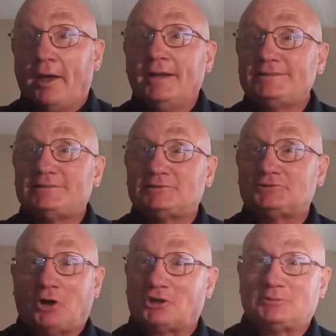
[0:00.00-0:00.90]

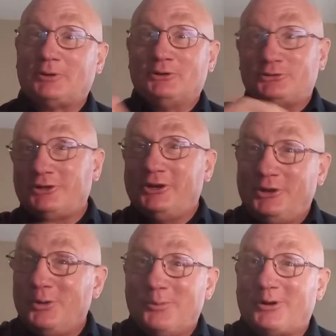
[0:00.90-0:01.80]
it talks about using
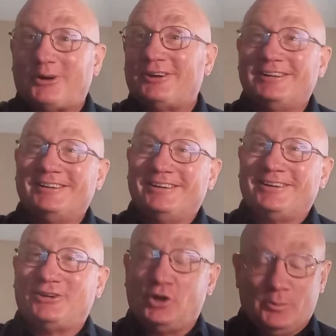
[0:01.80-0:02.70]
humor.
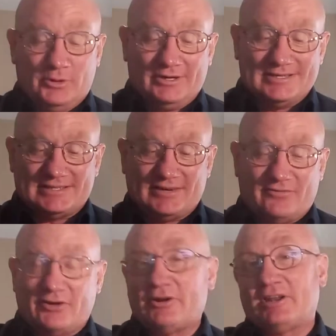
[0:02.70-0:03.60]
Humor is a
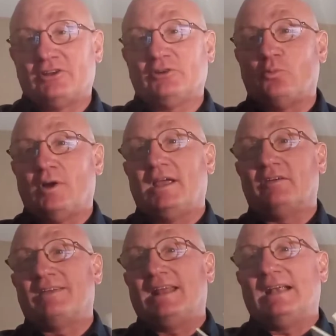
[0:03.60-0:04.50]
very good way of